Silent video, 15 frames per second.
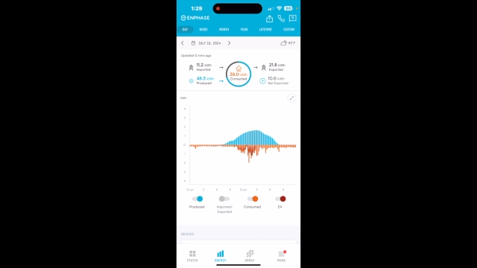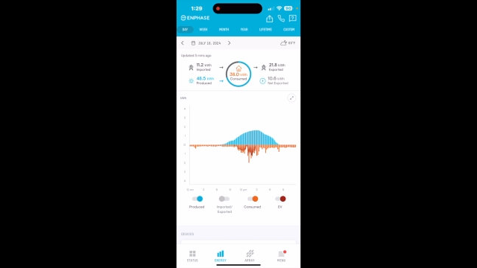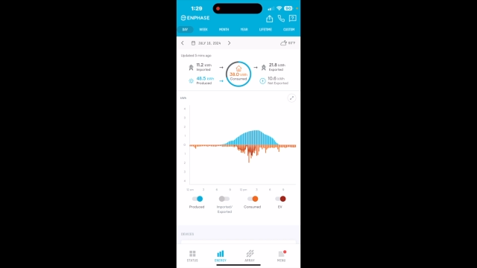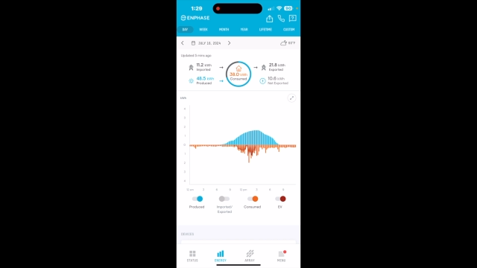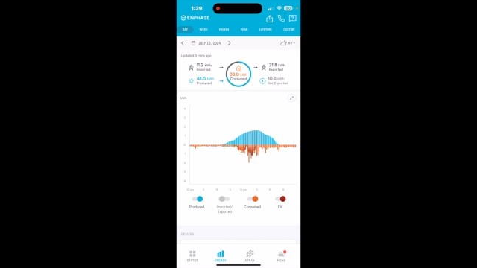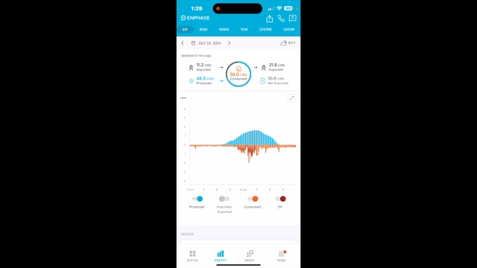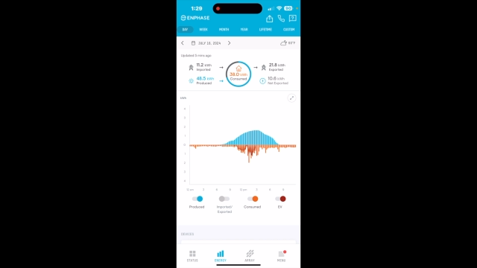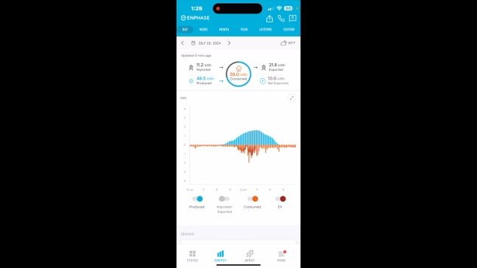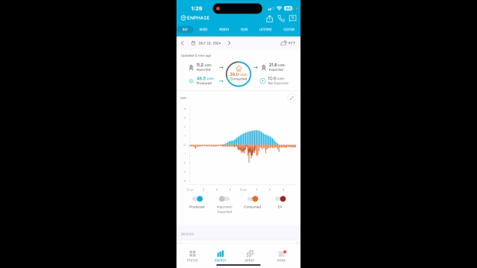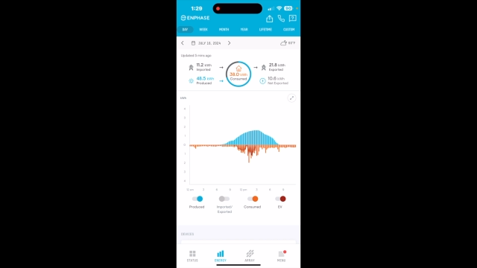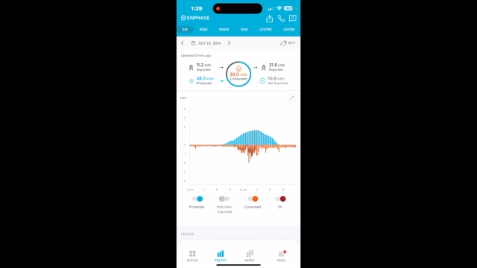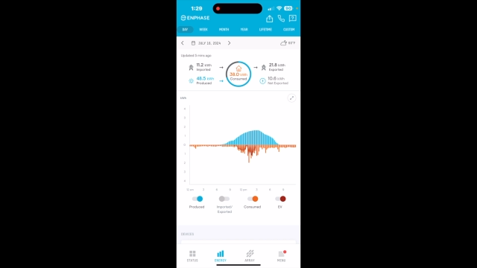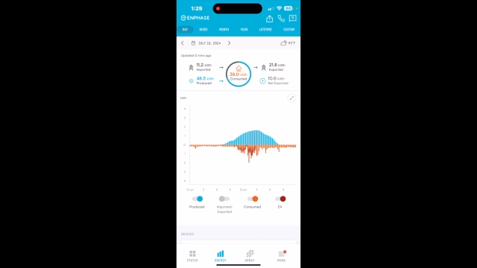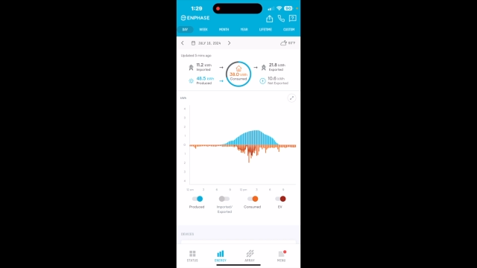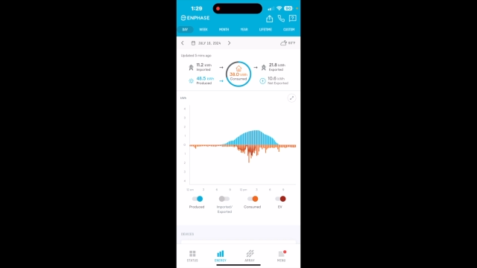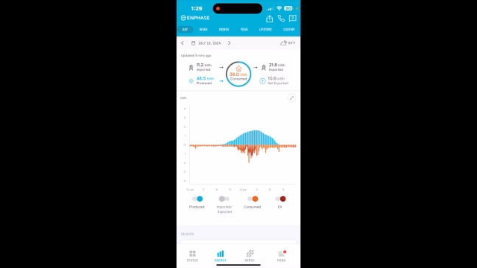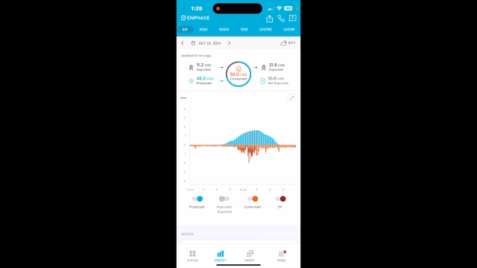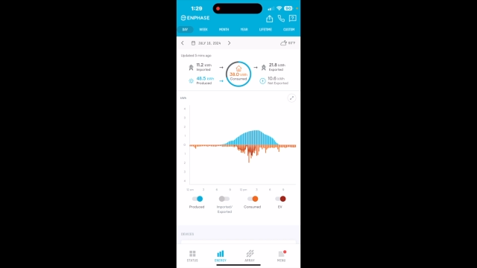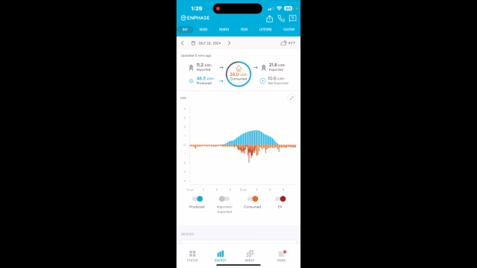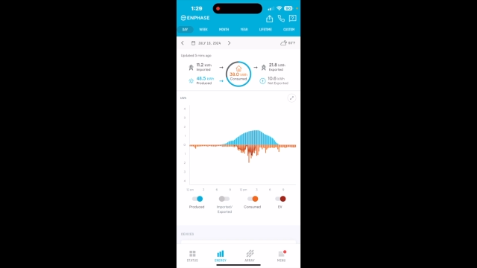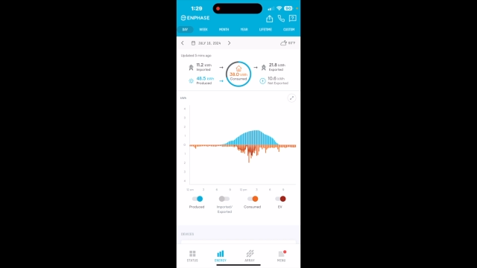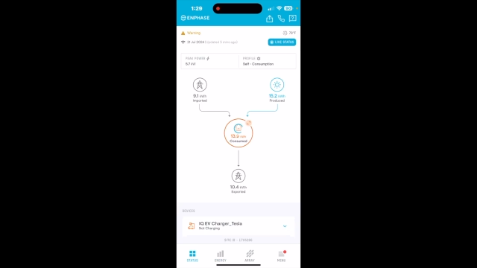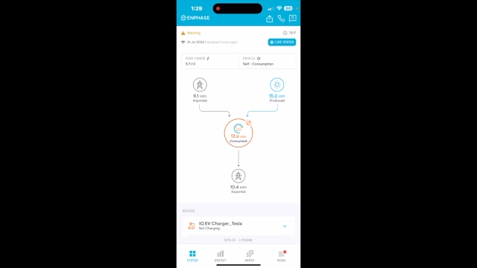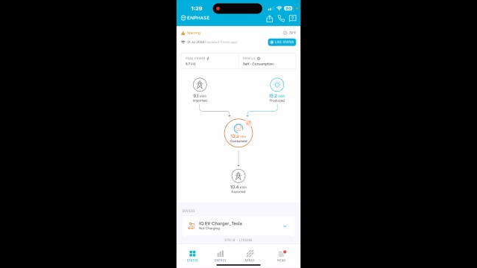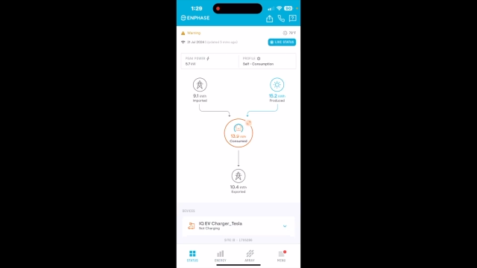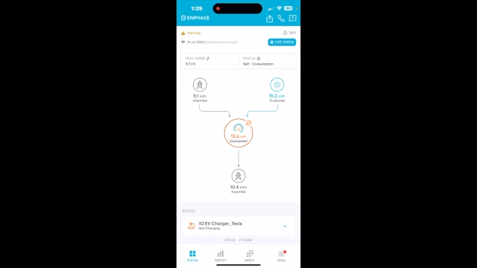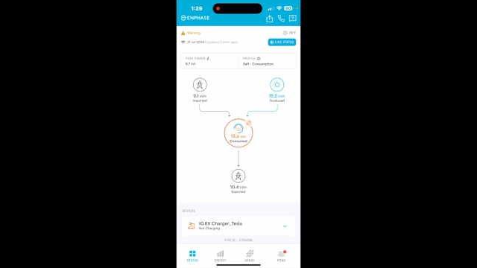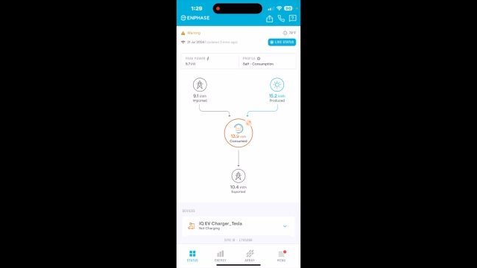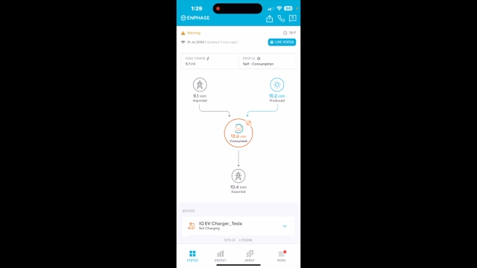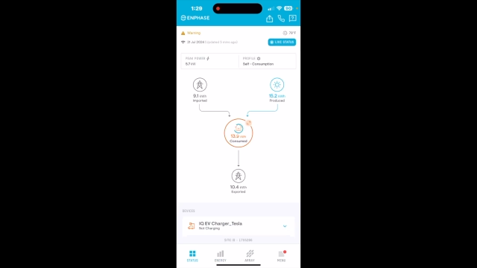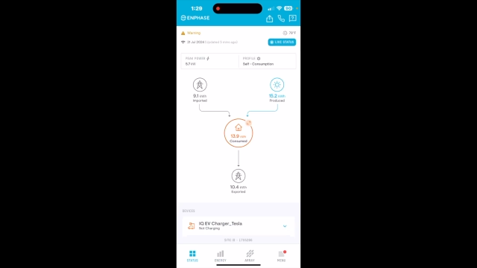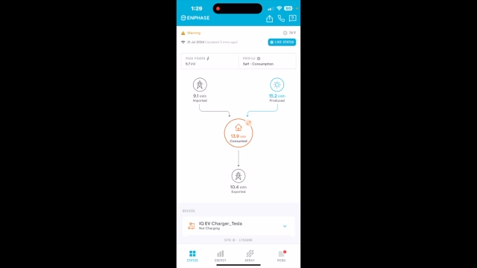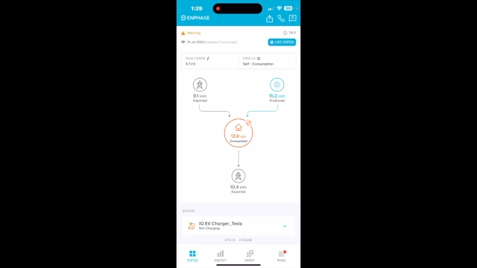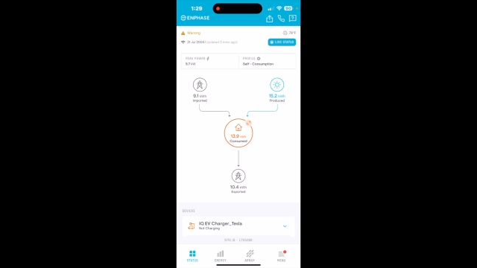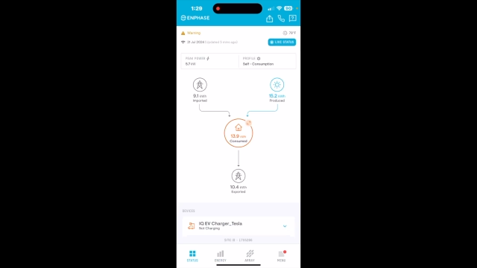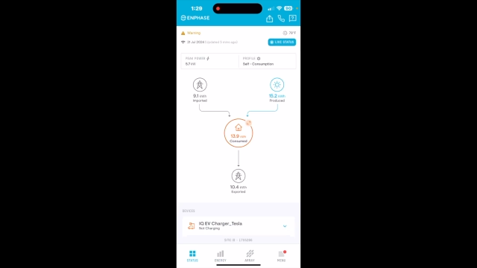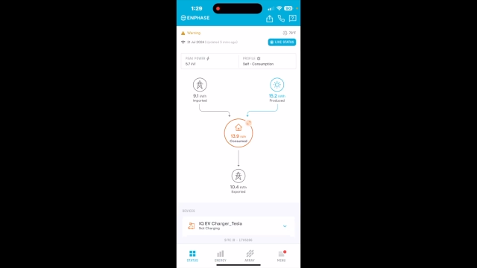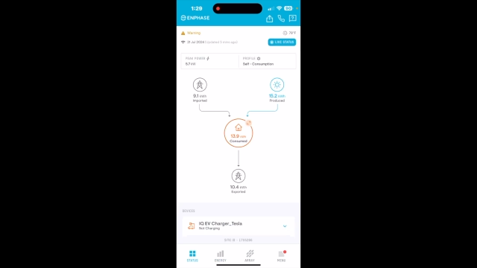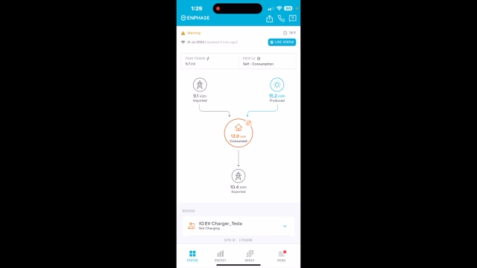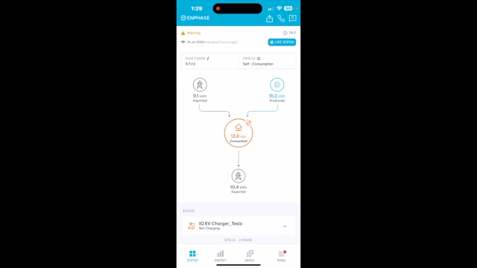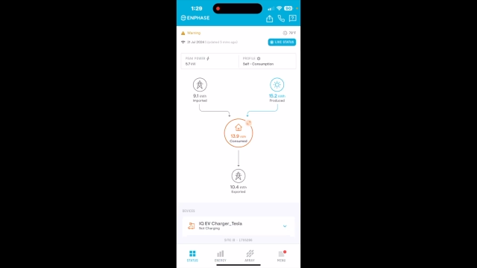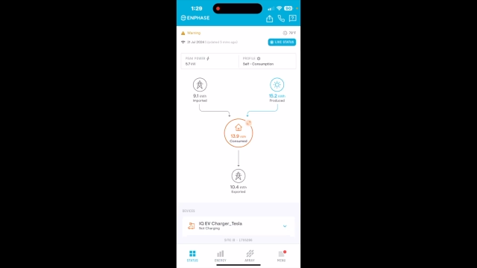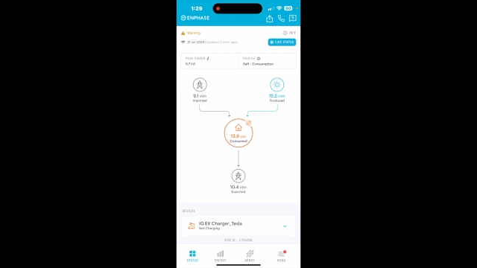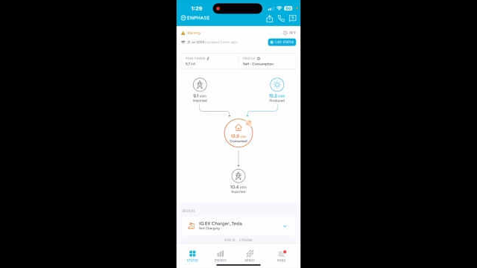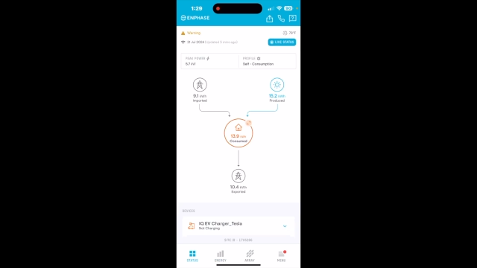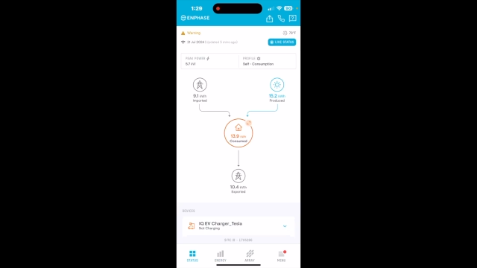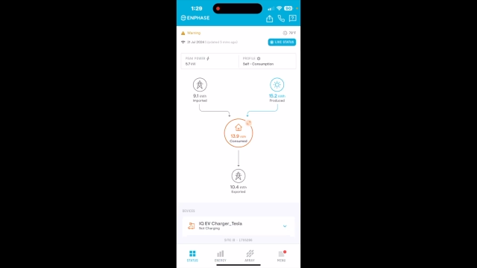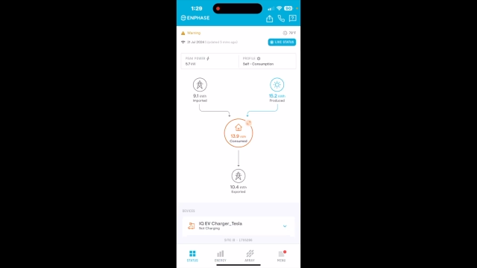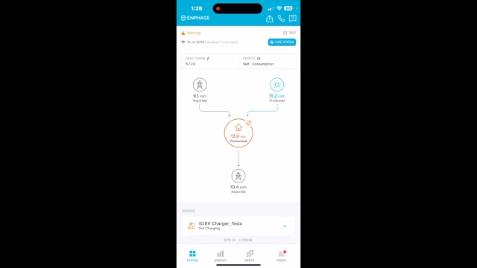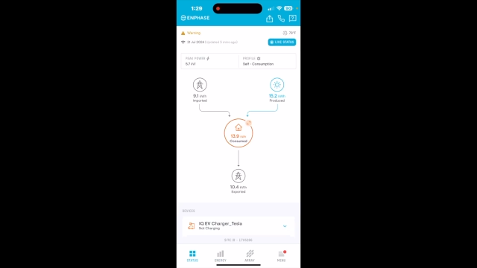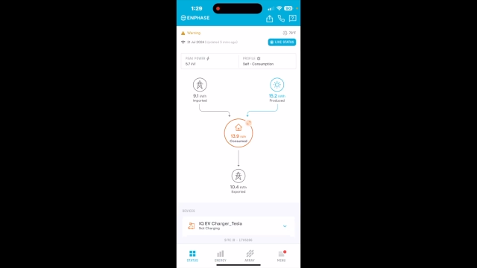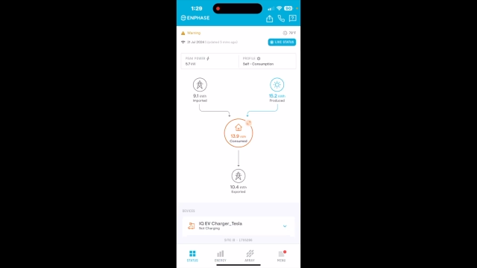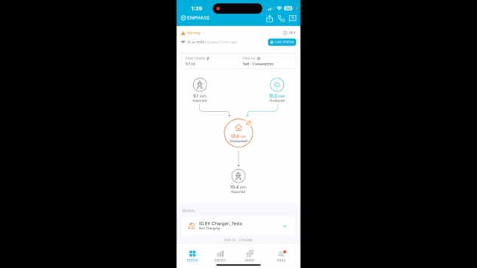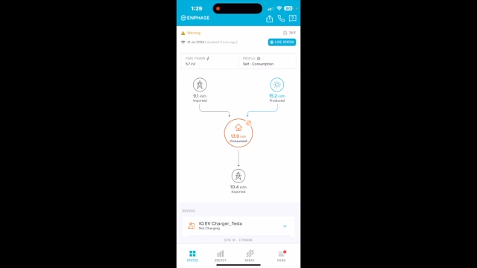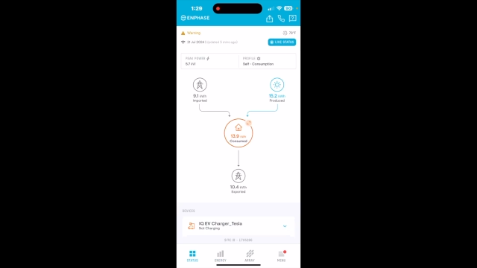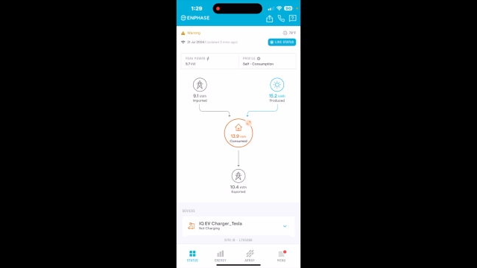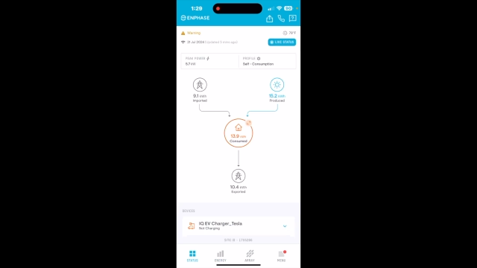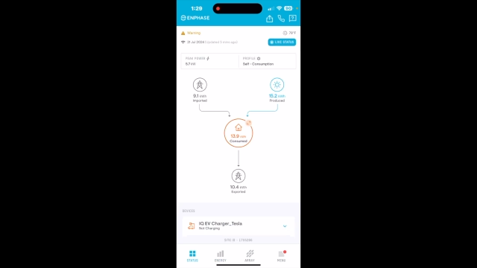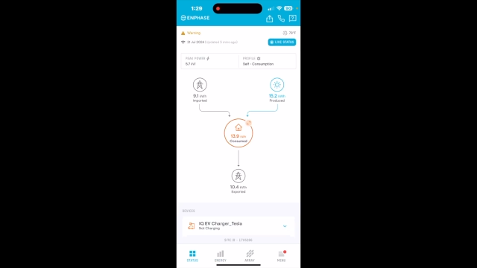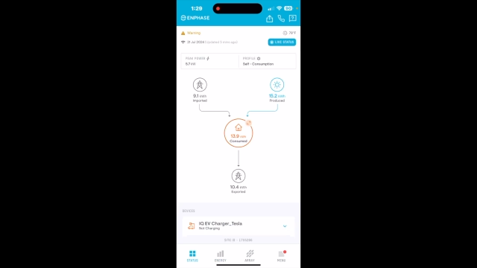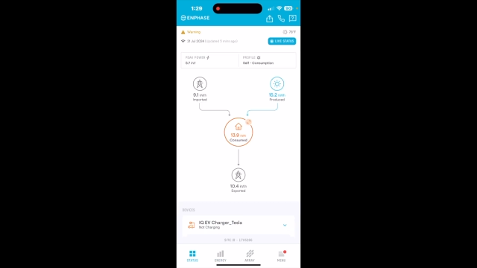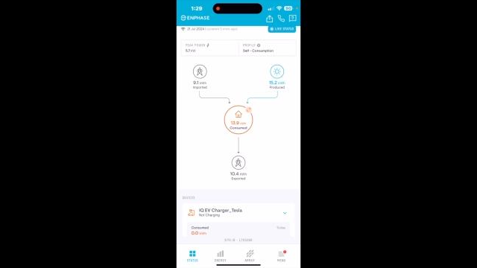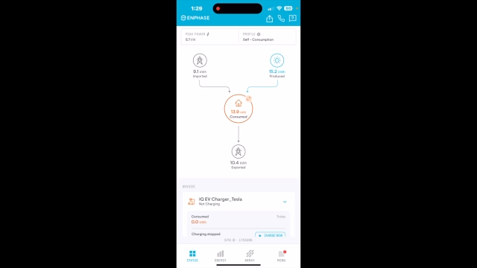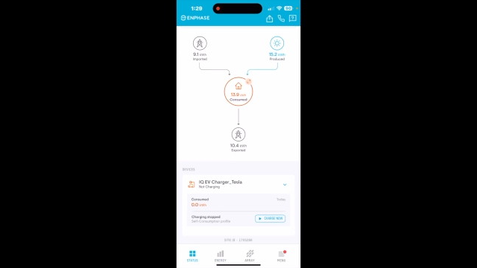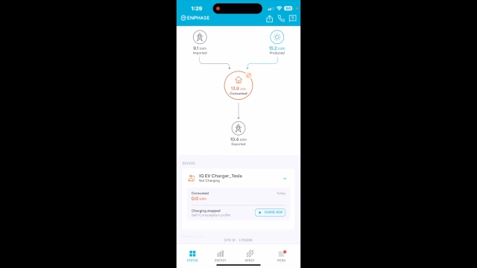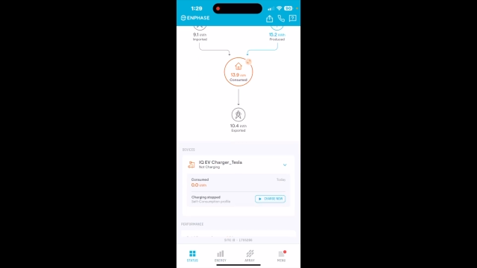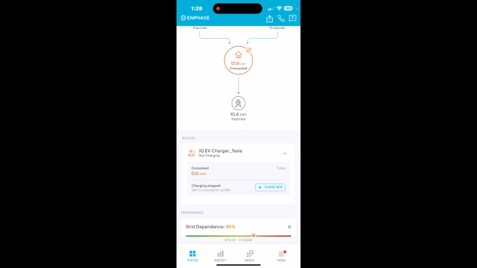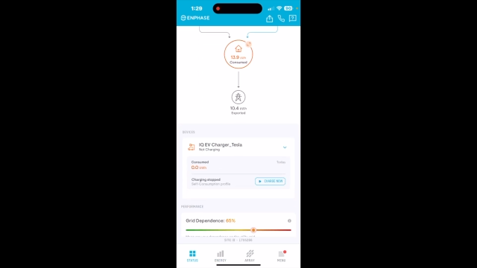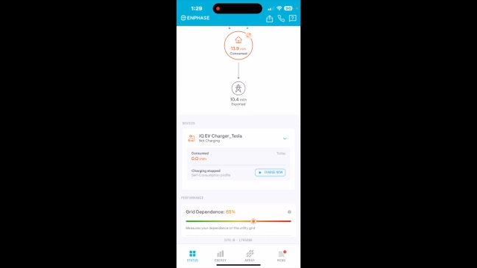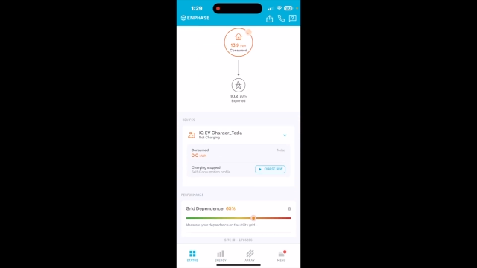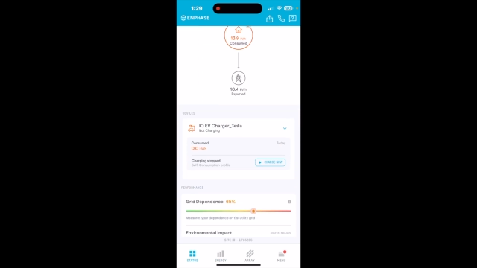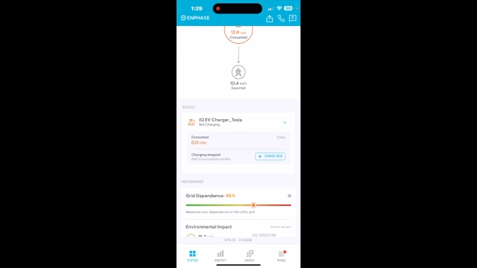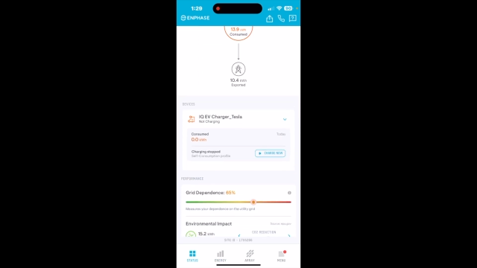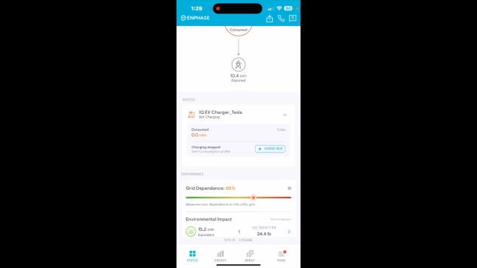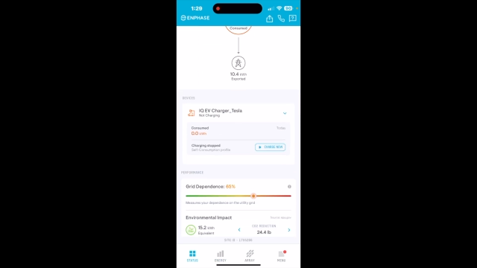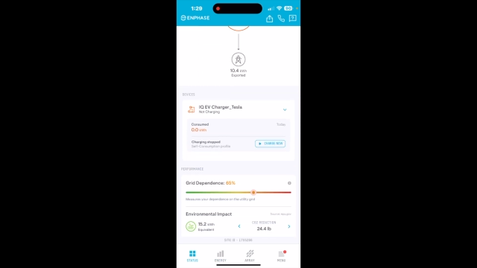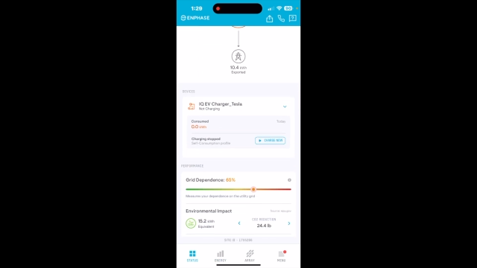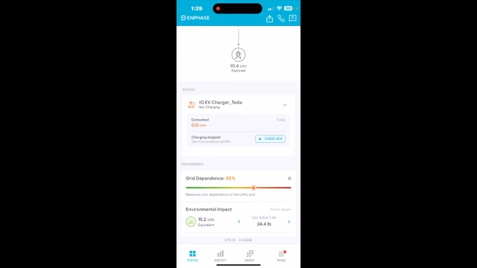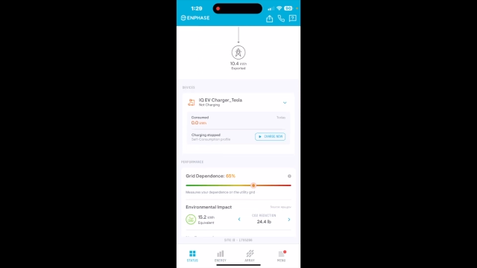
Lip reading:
[unreadable: no face in view]